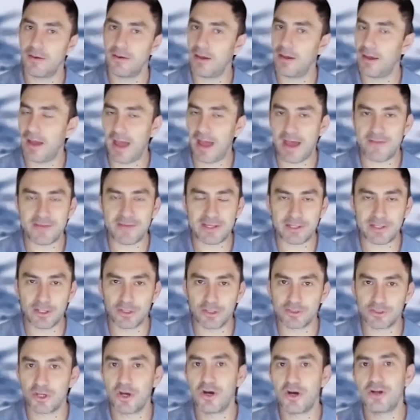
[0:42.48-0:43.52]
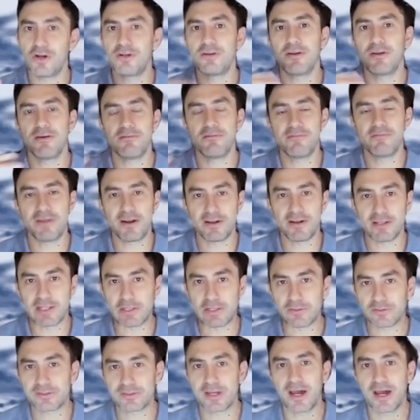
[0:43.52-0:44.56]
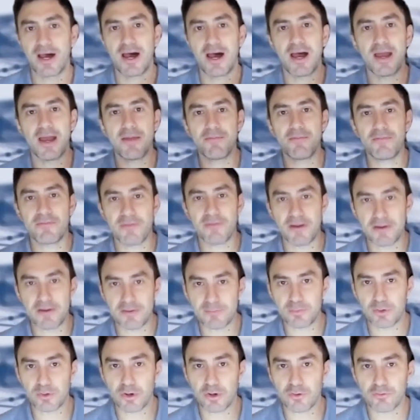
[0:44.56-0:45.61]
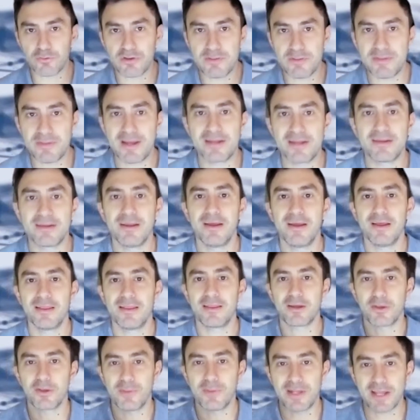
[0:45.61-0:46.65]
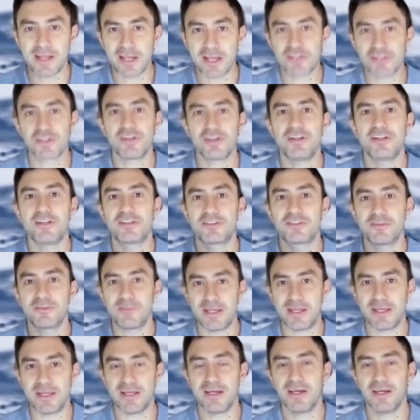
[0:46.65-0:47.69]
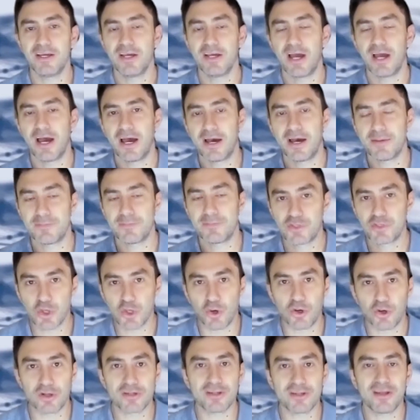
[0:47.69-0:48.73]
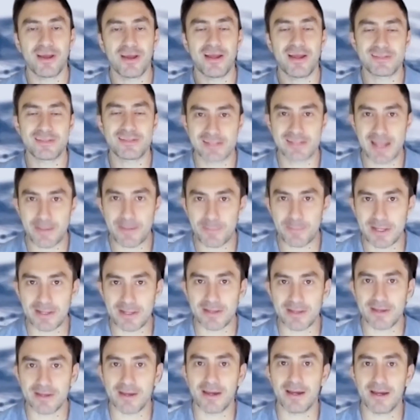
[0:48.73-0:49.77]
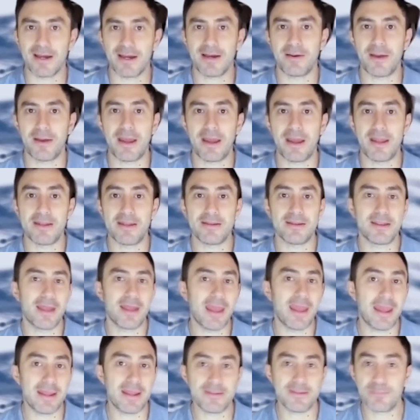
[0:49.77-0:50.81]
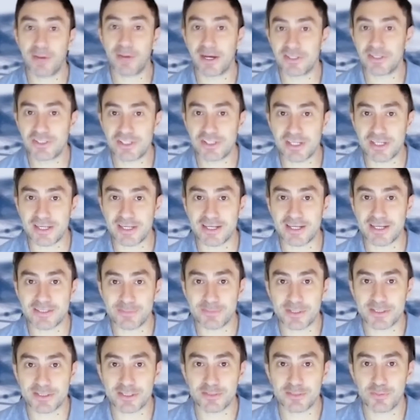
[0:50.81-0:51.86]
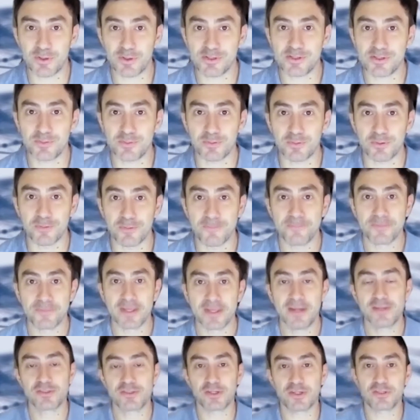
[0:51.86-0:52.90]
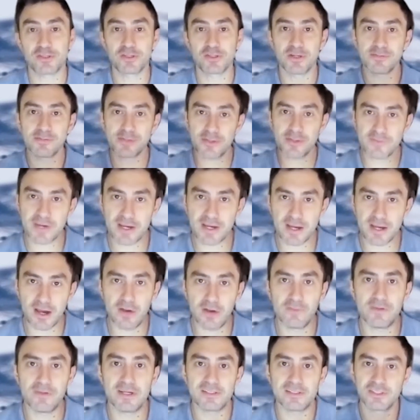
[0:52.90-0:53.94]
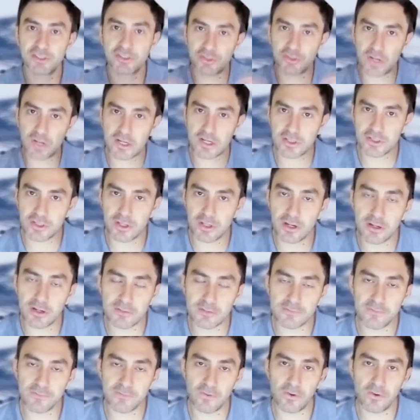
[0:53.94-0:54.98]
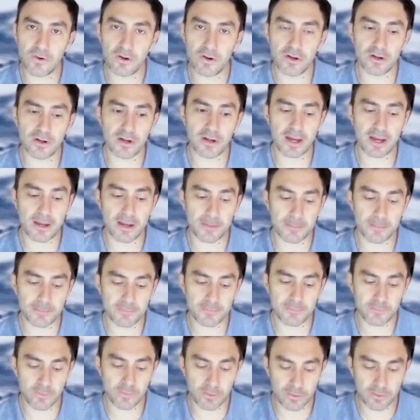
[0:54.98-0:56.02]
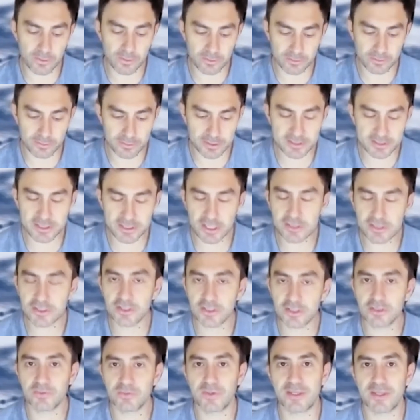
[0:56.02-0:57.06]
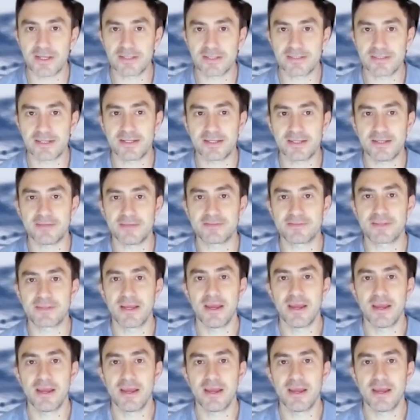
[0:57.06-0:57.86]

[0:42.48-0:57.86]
having lots on, very little time, very broad remit, the communication needs to be short and snappy and punchy as much as possible. So in terms of a structure for discussions with executives,